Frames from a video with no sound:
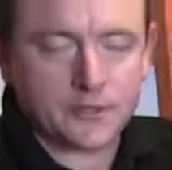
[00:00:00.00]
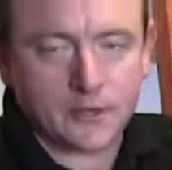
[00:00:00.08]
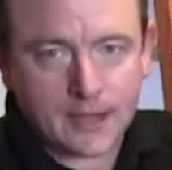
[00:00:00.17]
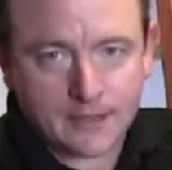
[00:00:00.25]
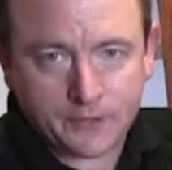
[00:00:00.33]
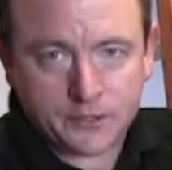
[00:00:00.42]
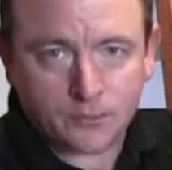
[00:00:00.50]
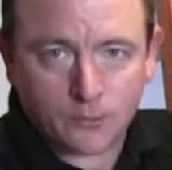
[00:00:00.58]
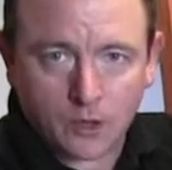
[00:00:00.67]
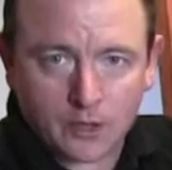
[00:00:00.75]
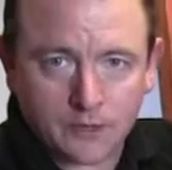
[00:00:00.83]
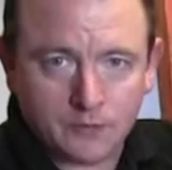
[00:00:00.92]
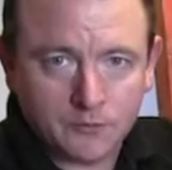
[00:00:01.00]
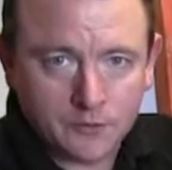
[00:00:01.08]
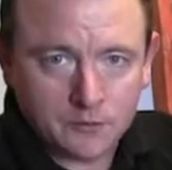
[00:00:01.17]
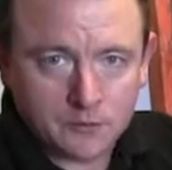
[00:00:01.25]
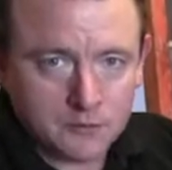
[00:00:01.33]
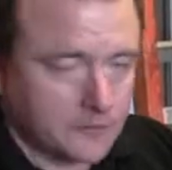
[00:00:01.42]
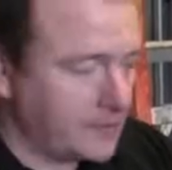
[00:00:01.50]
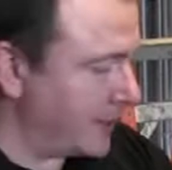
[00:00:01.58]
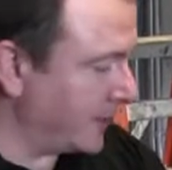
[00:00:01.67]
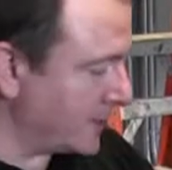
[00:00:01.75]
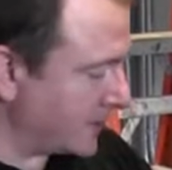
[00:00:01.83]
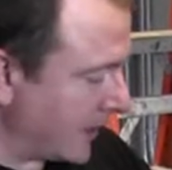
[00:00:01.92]
inch or half inch of water.
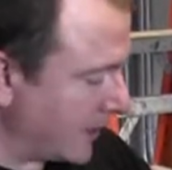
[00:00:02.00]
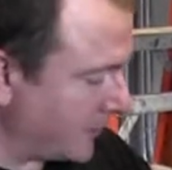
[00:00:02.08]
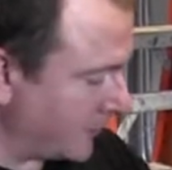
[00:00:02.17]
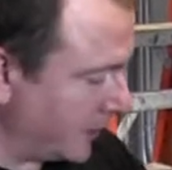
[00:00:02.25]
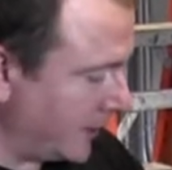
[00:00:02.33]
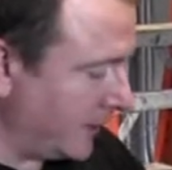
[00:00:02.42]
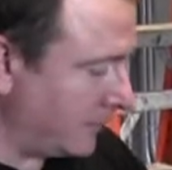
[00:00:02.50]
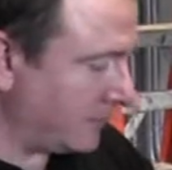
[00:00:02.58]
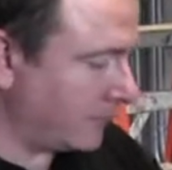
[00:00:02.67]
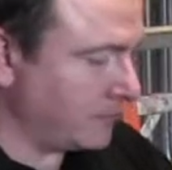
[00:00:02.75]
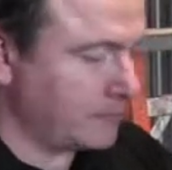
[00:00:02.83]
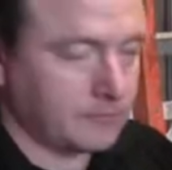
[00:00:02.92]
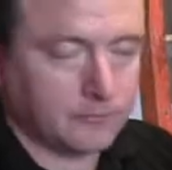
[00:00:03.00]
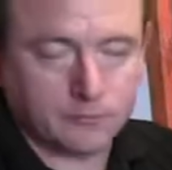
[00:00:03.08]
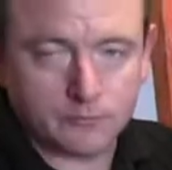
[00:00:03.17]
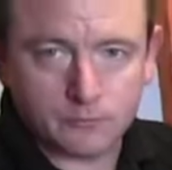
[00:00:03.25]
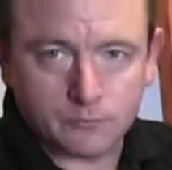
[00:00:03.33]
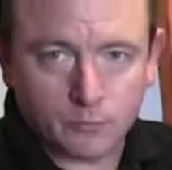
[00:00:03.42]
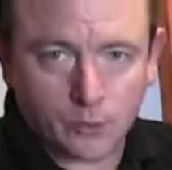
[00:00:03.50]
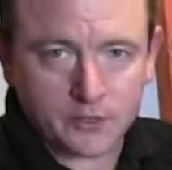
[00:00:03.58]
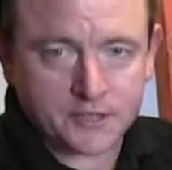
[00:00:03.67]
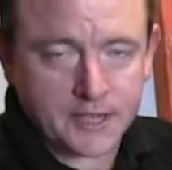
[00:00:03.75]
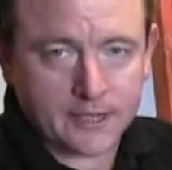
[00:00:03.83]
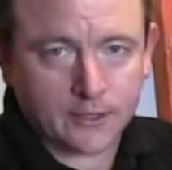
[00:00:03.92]
Then you just carefully roll
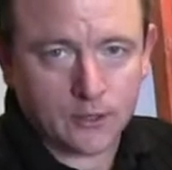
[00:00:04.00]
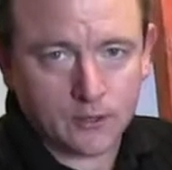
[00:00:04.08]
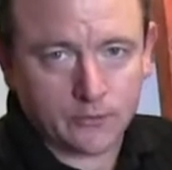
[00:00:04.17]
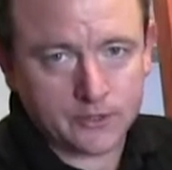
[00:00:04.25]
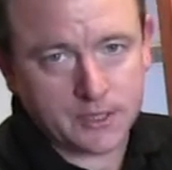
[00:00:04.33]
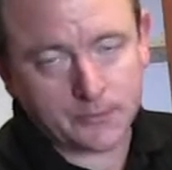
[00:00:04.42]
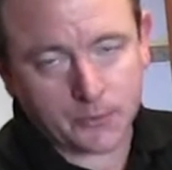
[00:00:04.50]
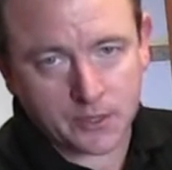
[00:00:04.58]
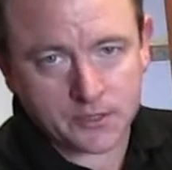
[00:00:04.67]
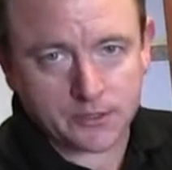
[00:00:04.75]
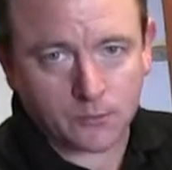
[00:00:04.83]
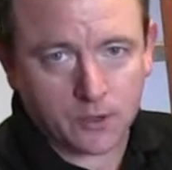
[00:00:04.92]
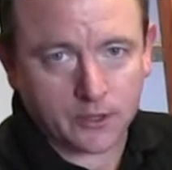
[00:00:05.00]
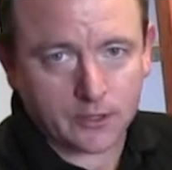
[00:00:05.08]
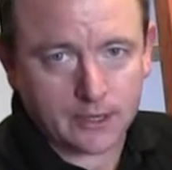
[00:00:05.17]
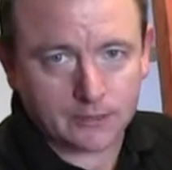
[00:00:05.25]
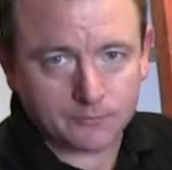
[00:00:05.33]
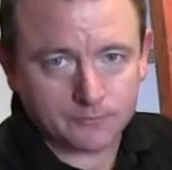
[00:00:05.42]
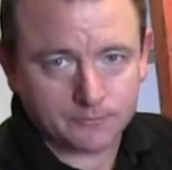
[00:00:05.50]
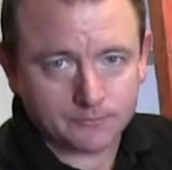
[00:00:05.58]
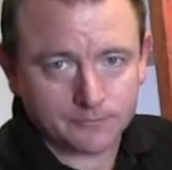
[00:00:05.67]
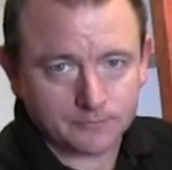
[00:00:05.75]
the tank over and dump the rest of the water out.